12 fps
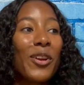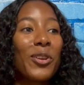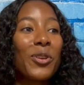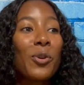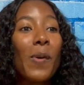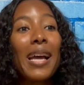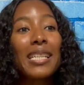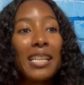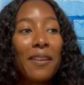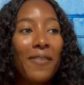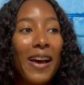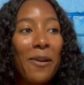you
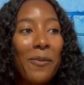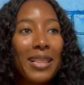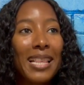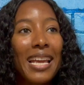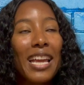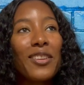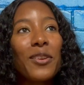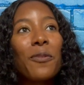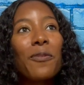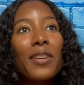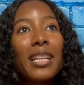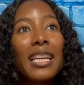identify with it and you
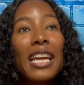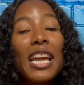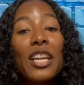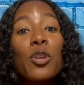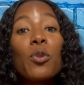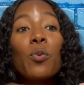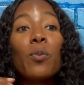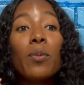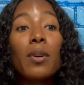feel it and you